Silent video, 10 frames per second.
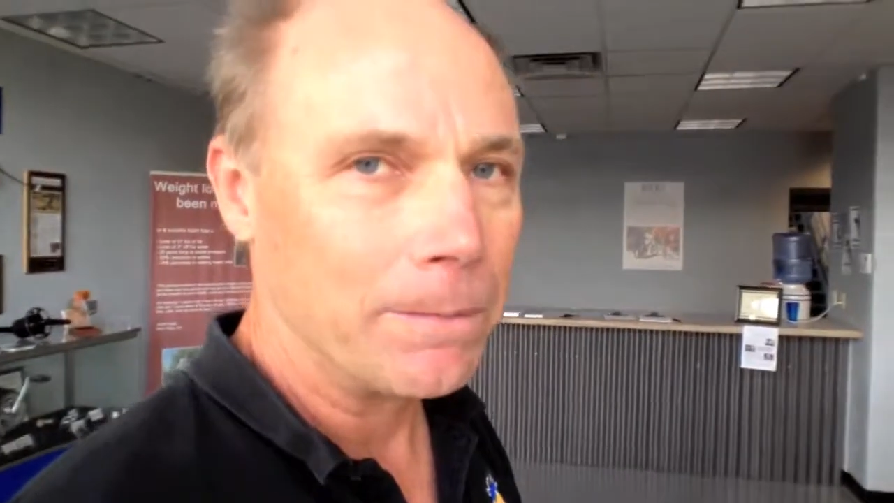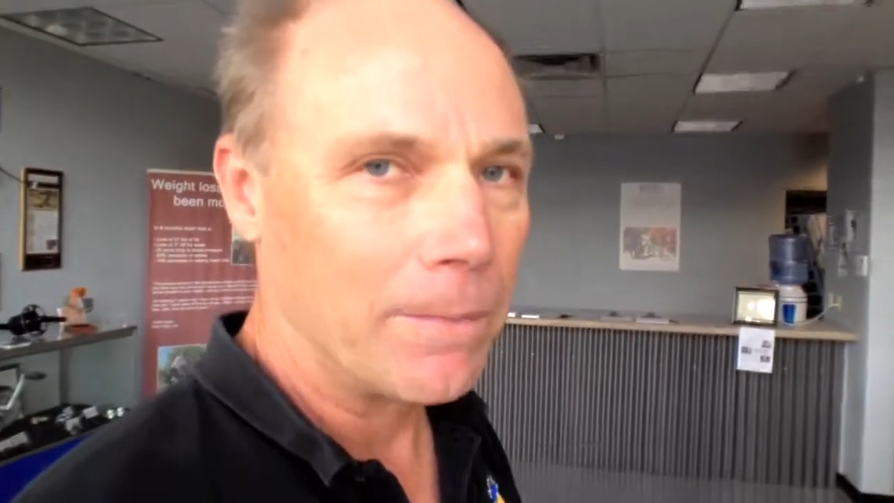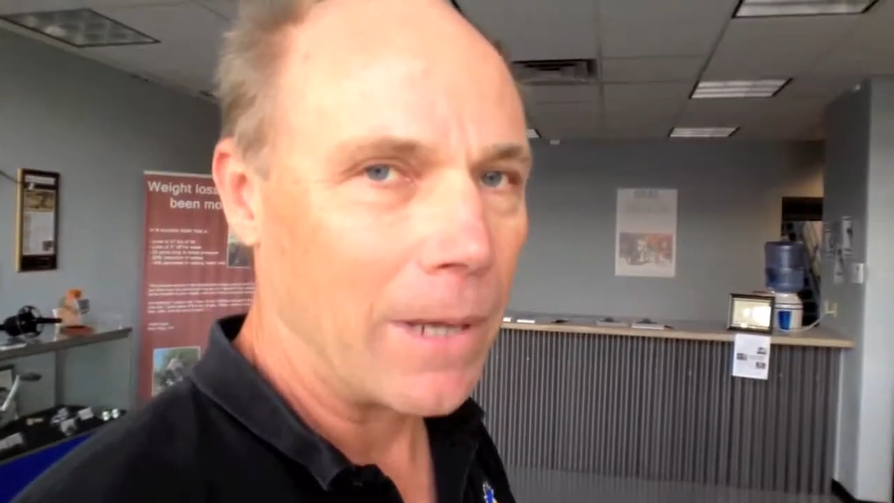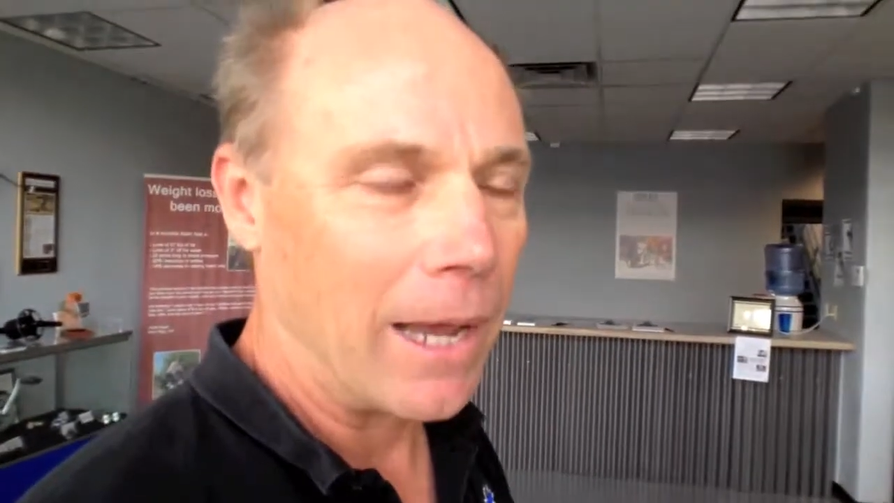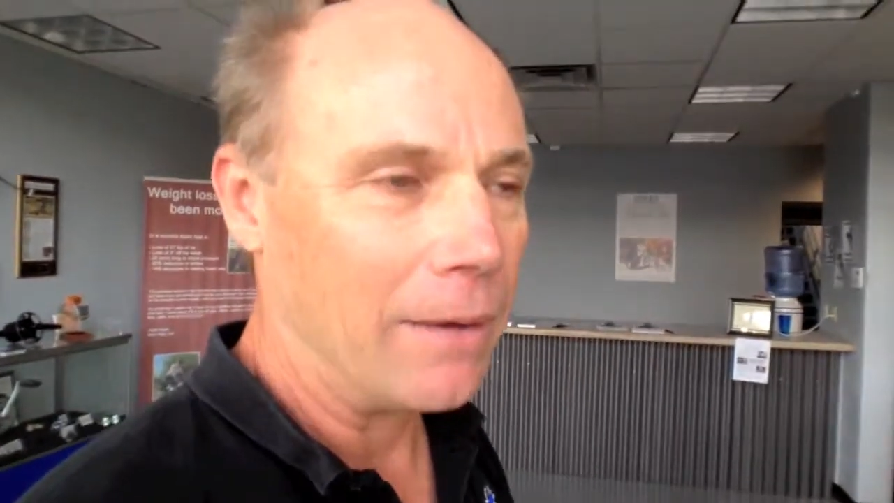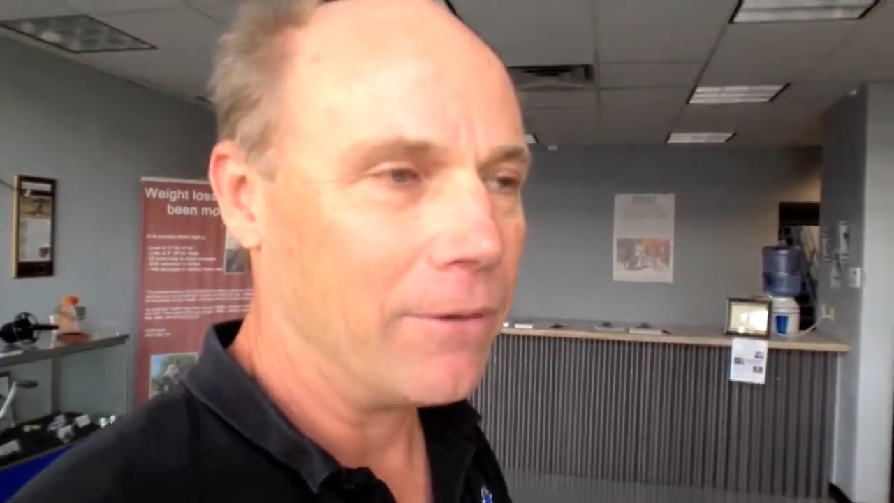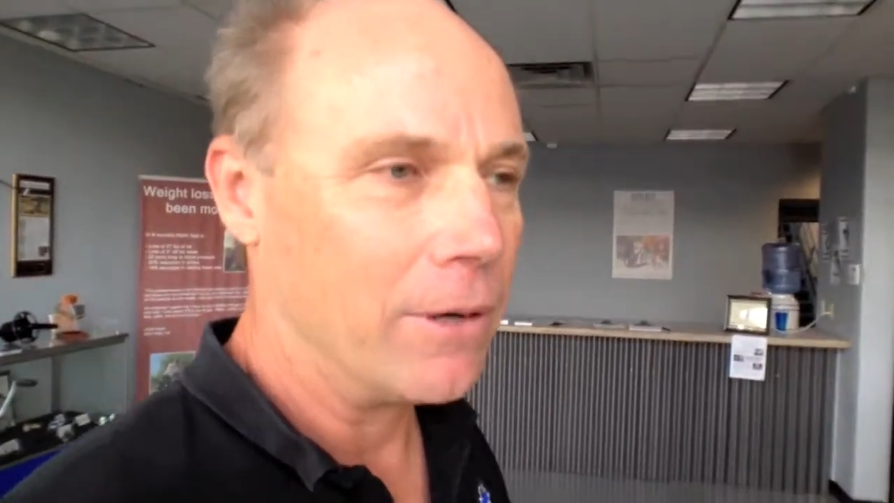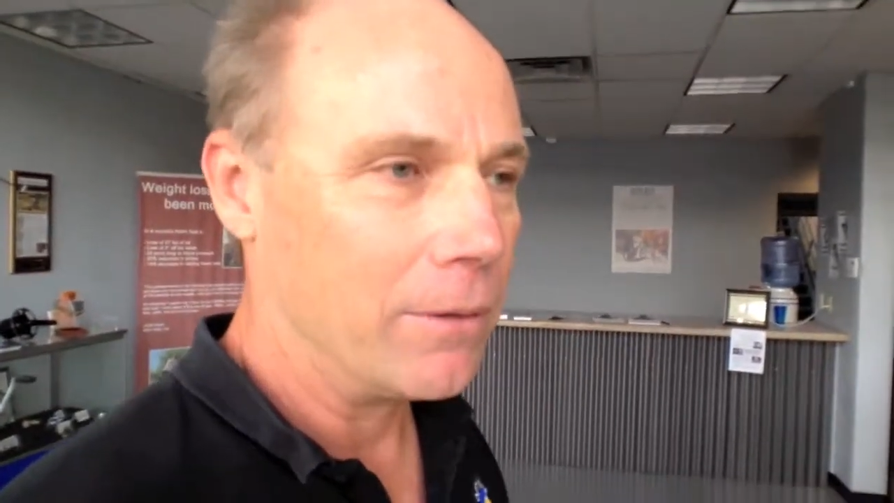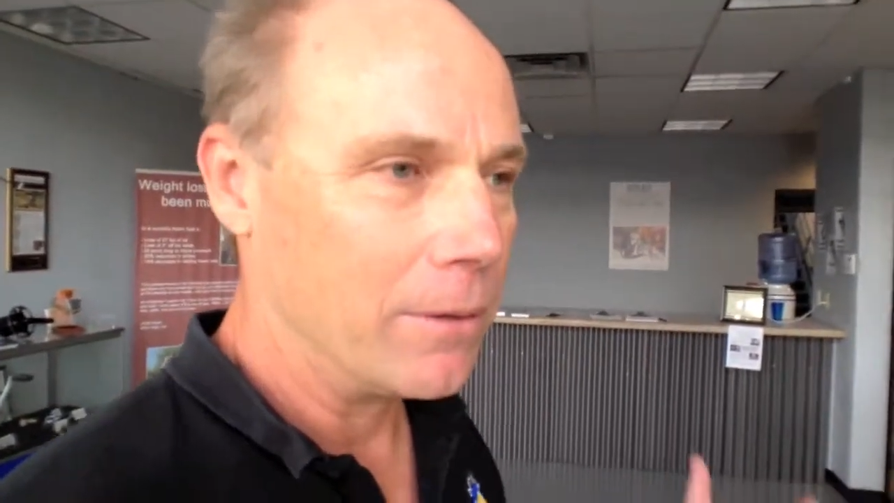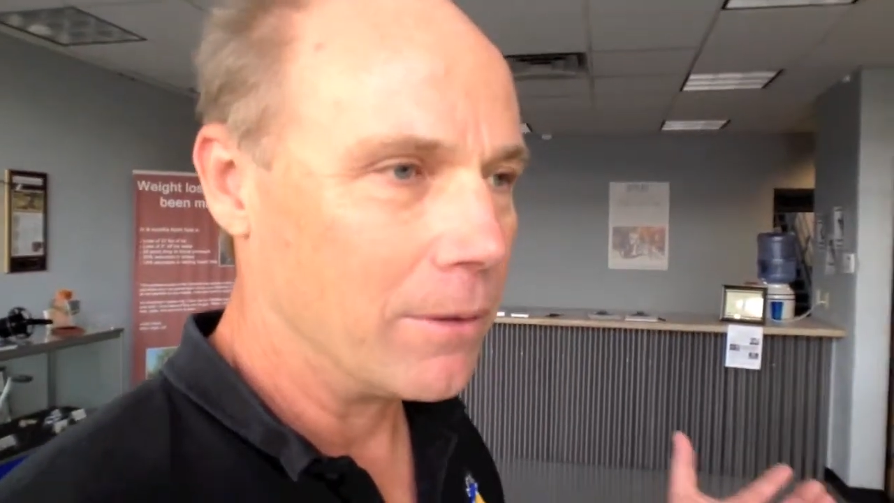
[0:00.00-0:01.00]

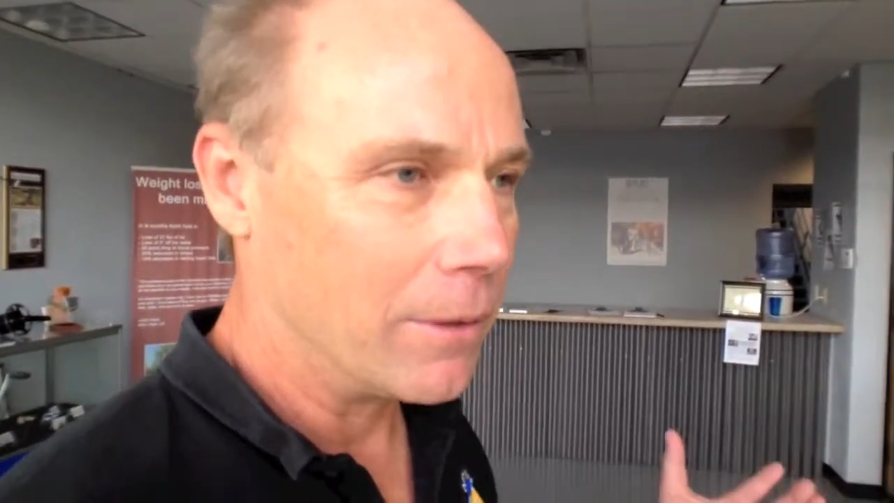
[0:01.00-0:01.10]
iPhone